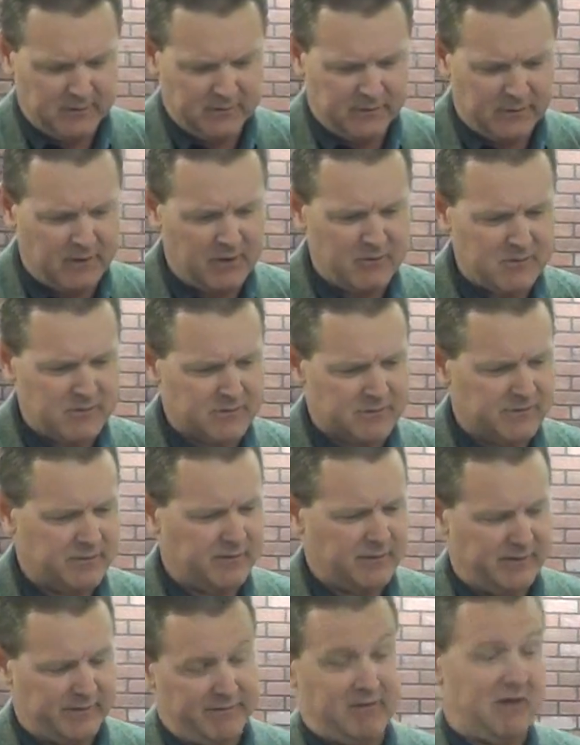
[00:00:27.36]
you know, or
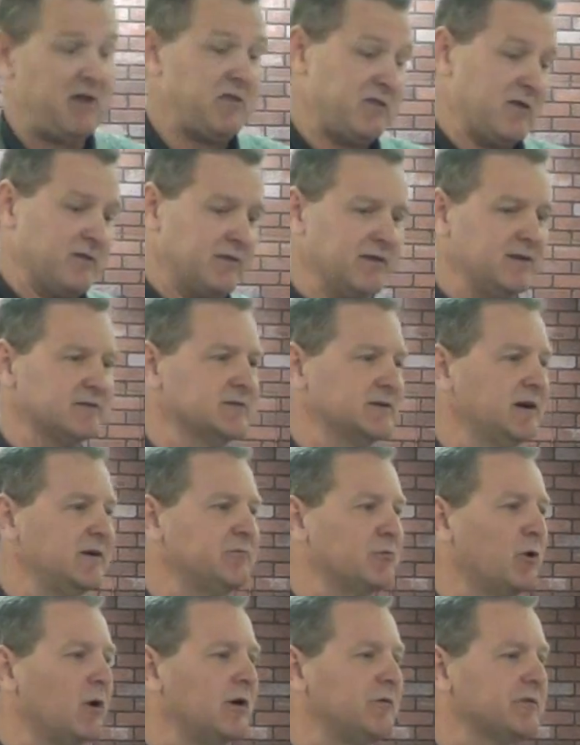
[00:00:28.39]
I thought that was
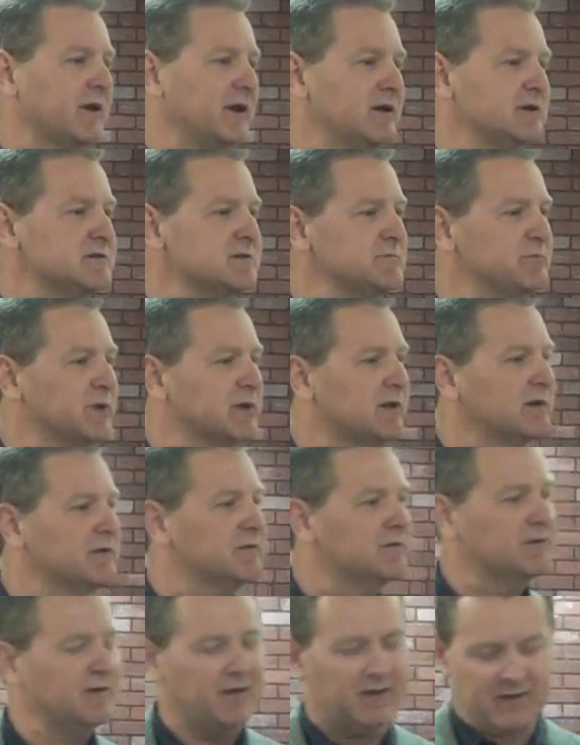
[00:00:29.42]
enough qualification, but they
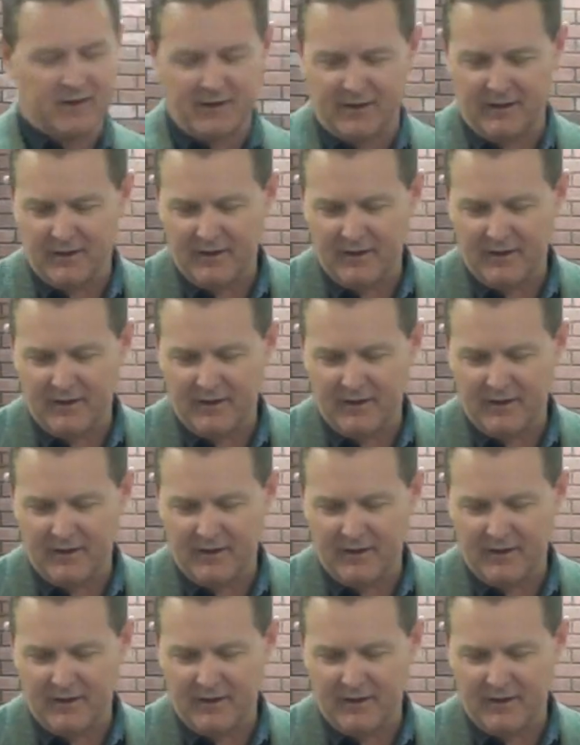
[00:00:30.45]
said,